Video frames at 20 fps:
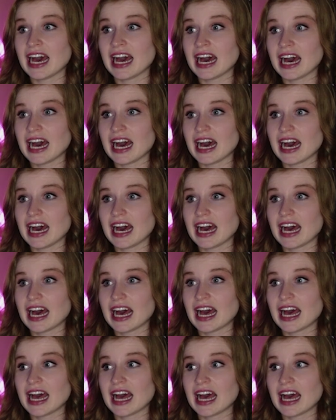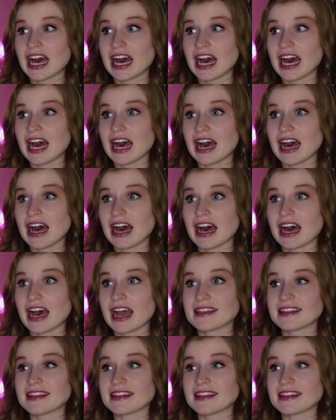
Ah! Ah!